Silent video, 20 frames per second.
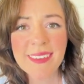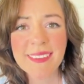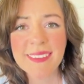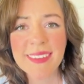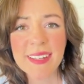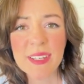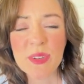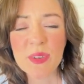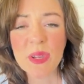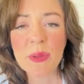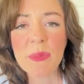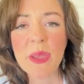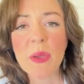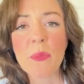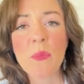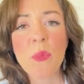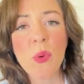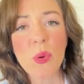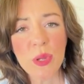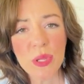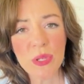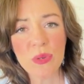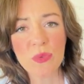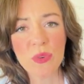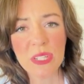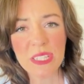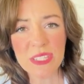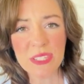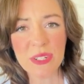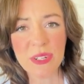then you can make more than
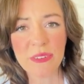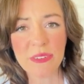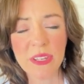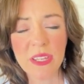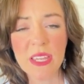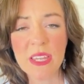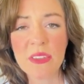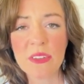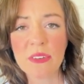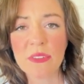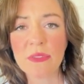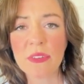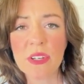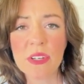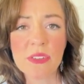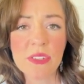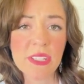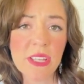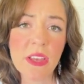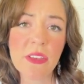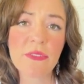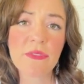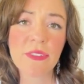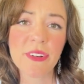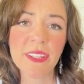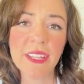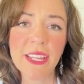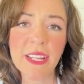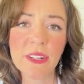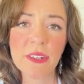one serving, either for yourself for
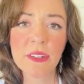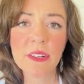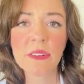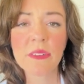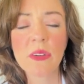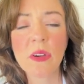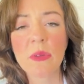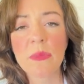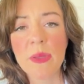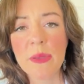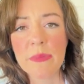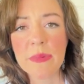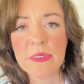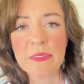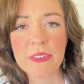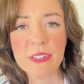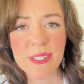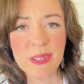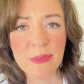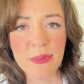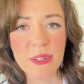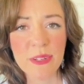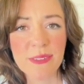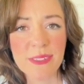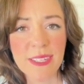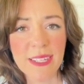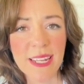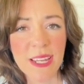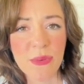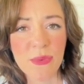later, or maybe for someone who's
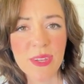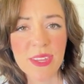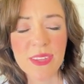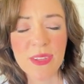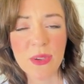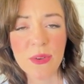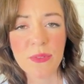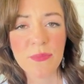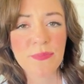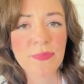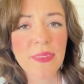eating with you.